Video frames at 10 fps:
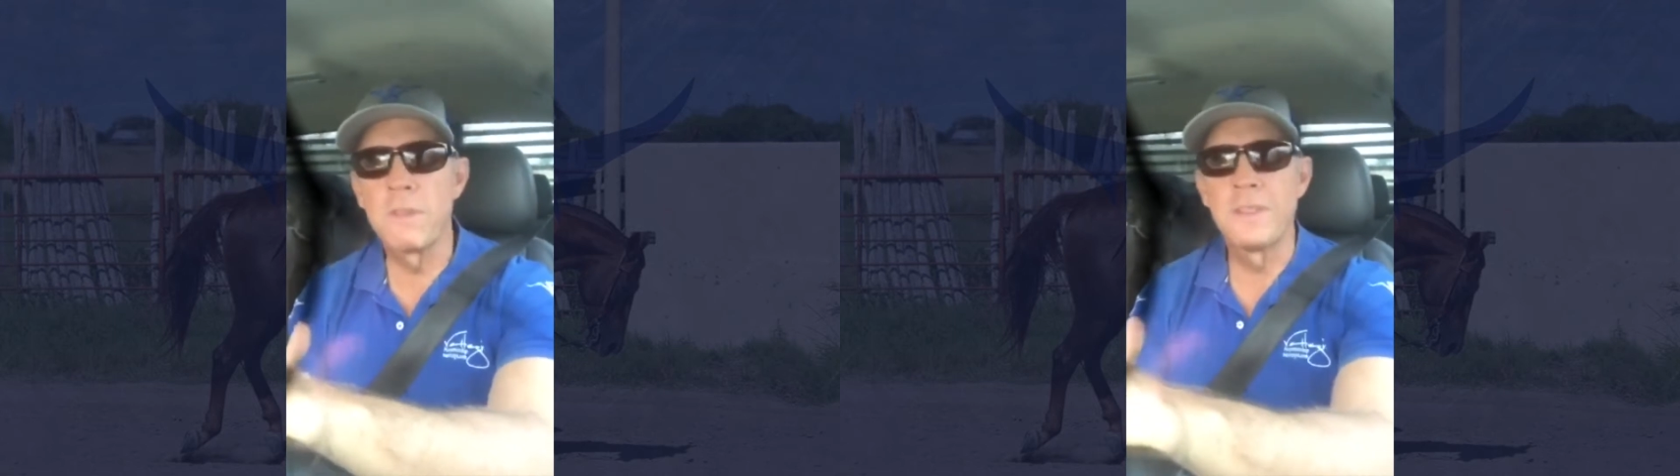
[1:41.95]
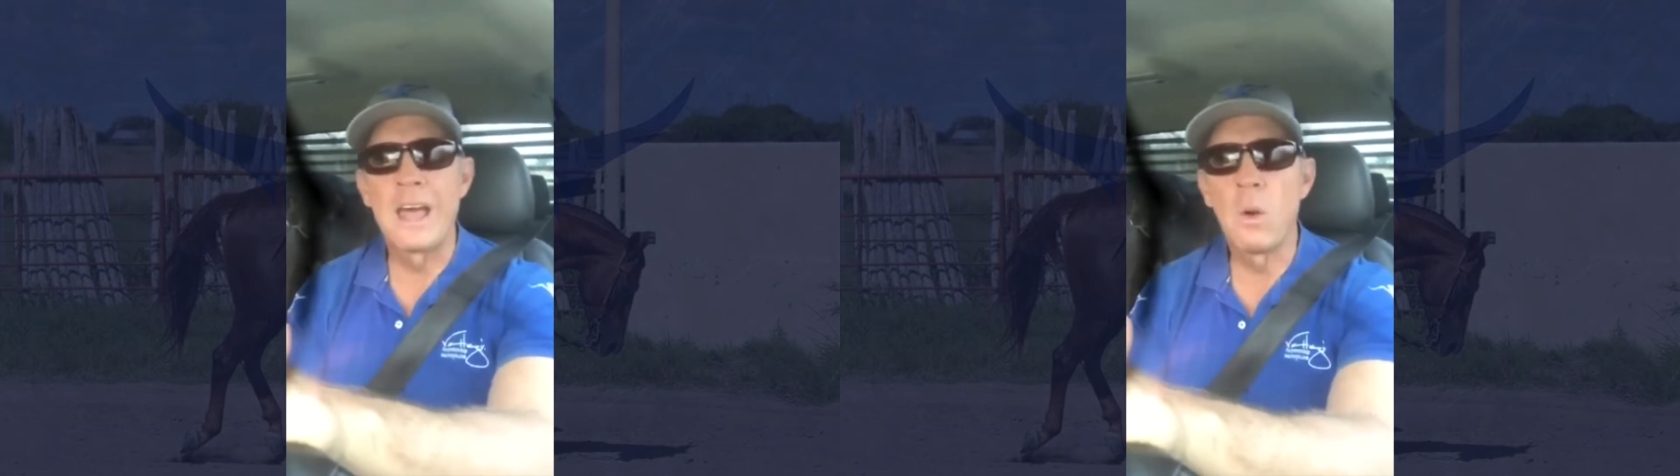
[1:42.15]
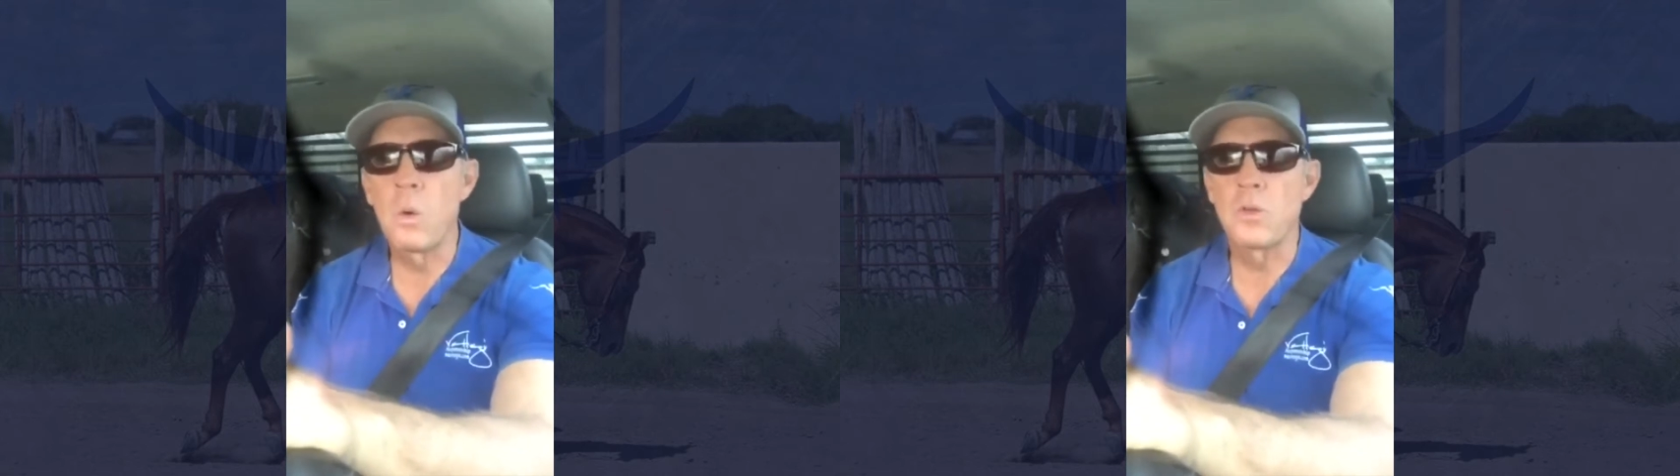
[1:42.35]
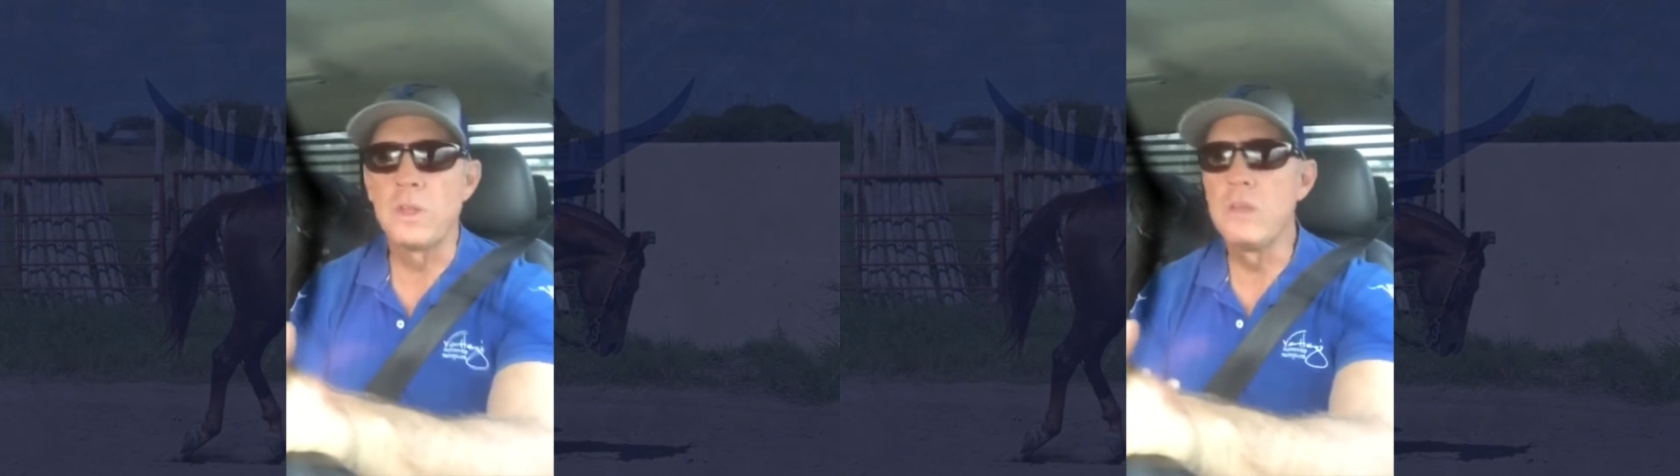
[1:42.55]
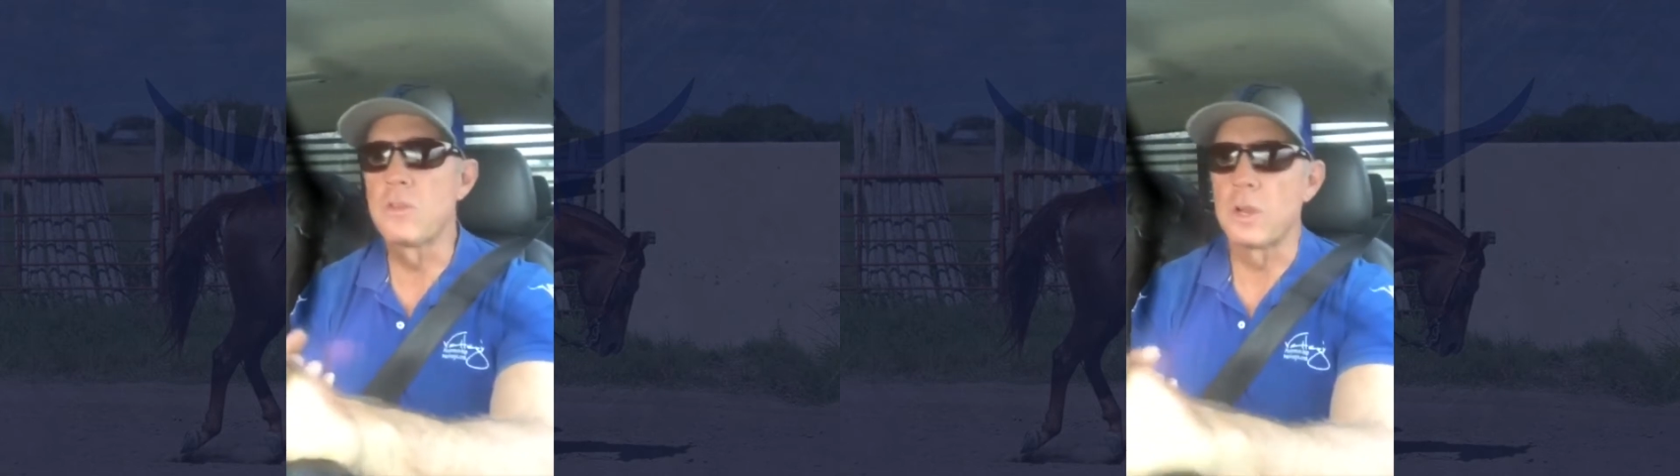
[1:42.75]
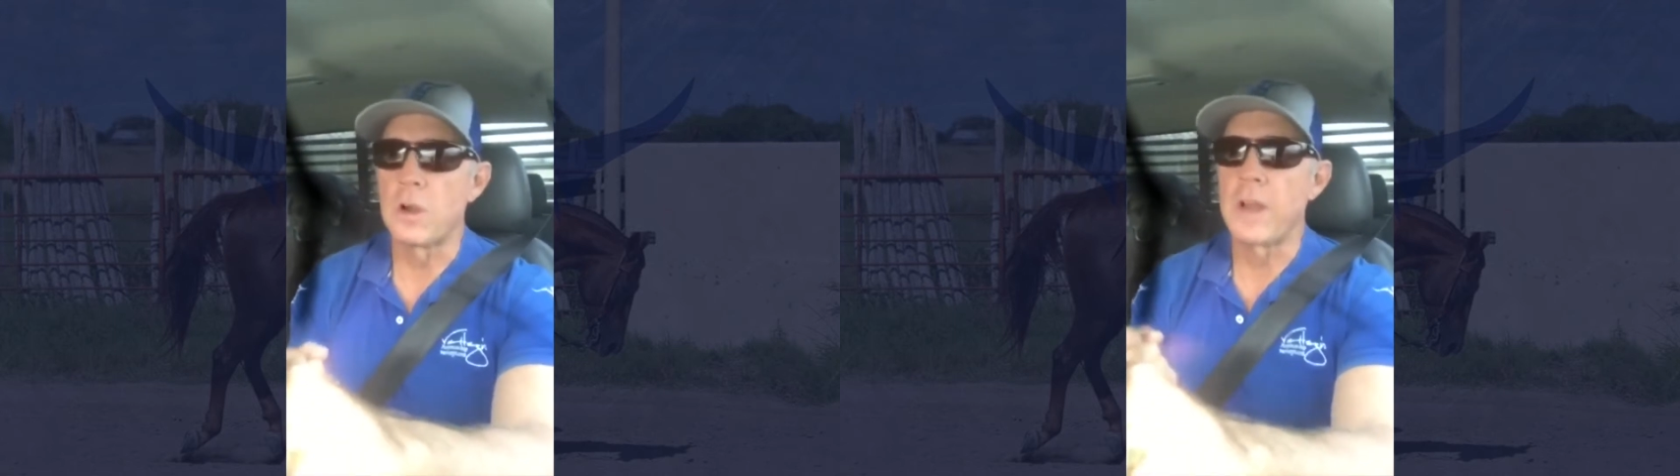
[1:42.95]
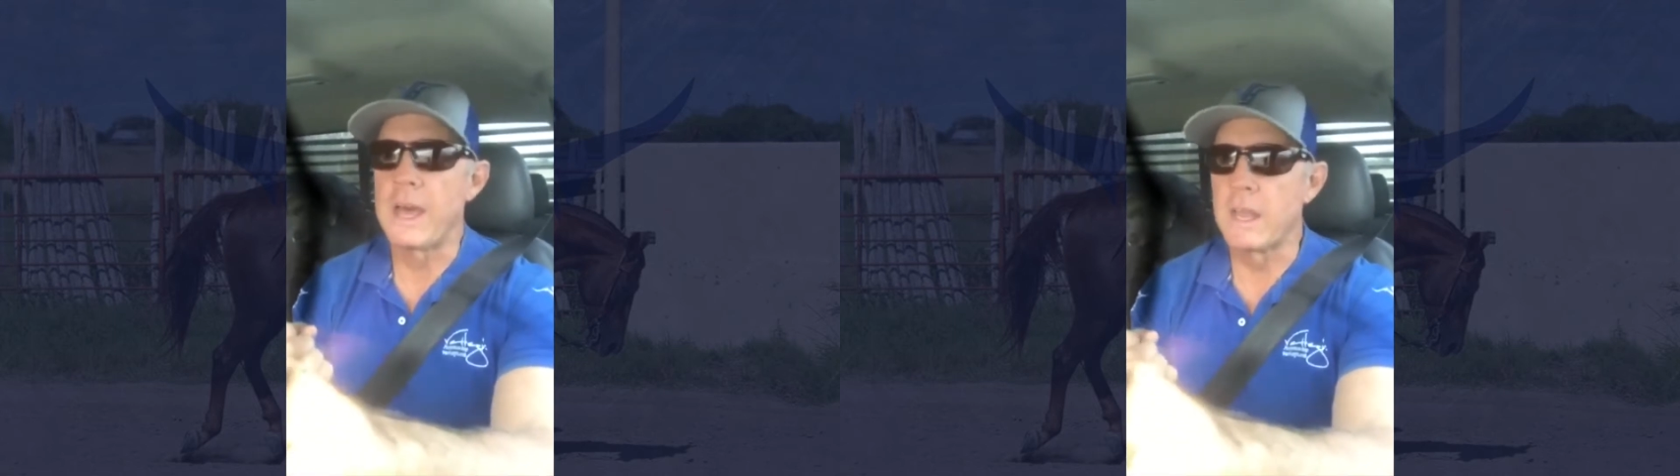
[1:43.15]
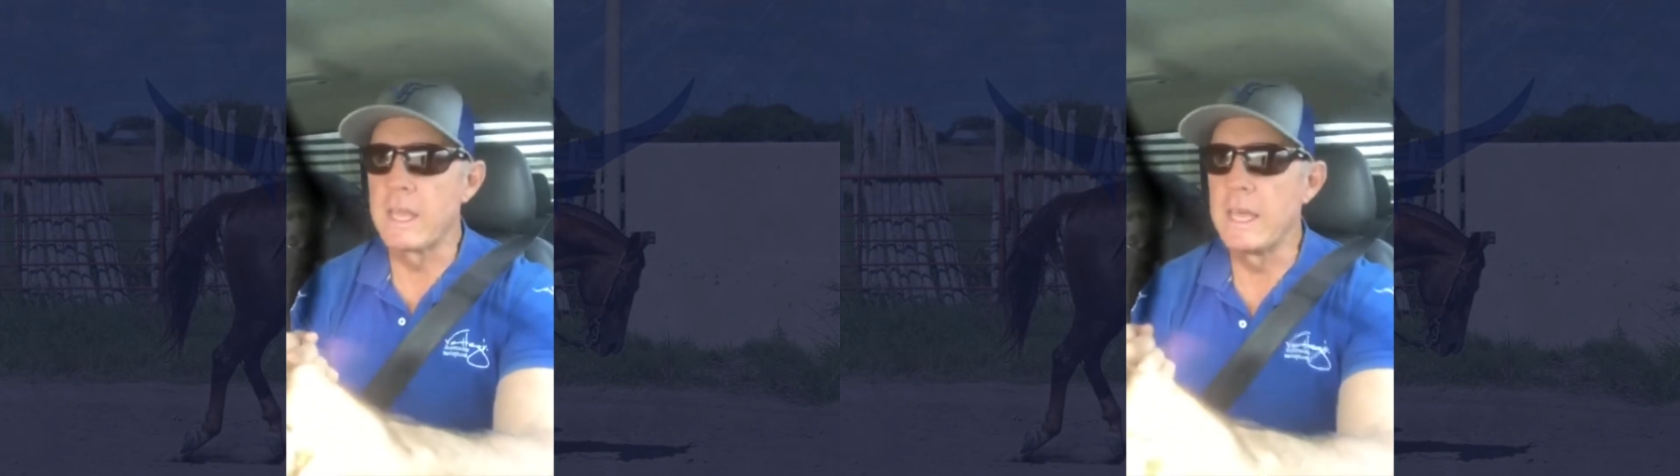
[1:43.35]
then that horse needs to learn
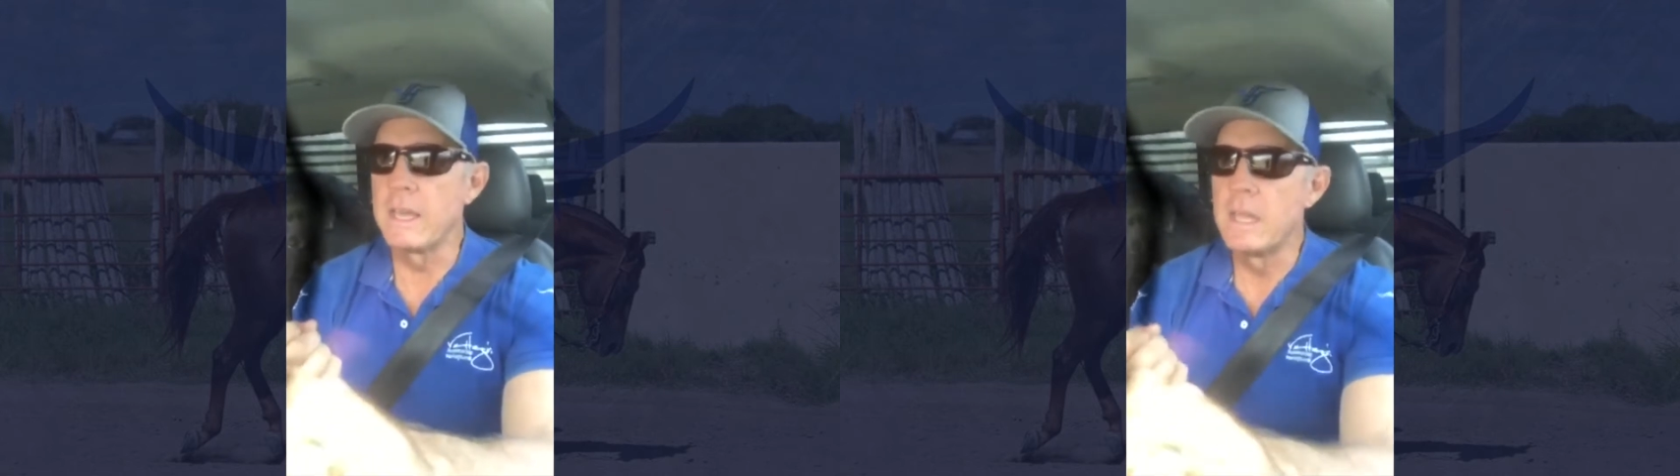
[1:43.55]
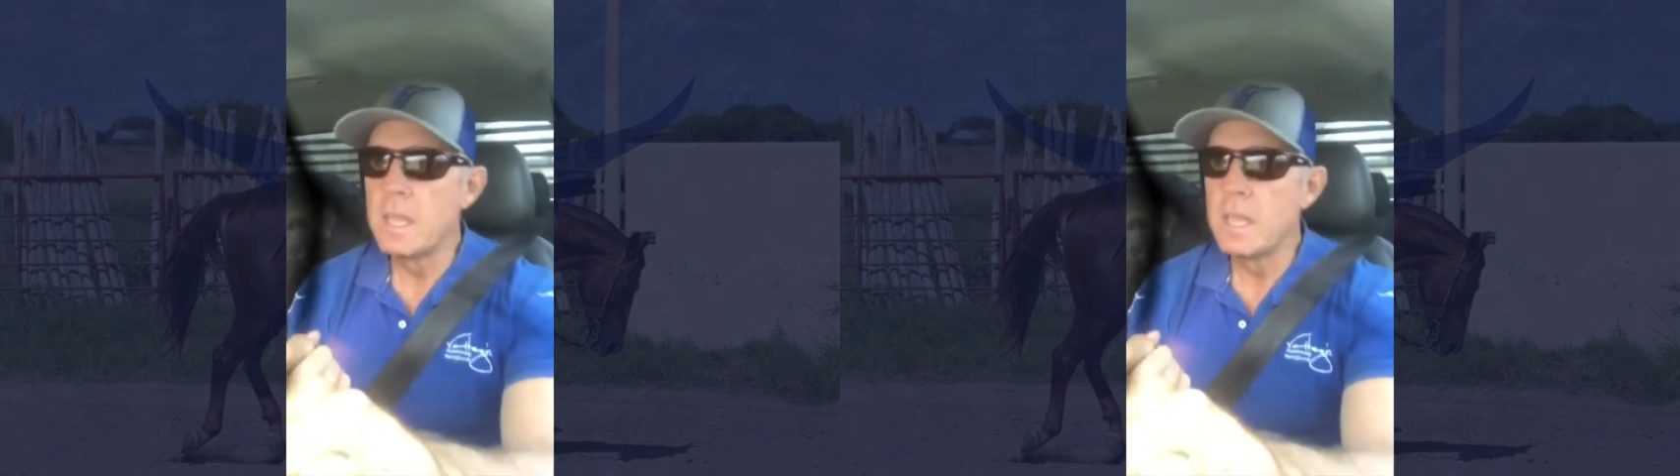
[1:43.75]
how to get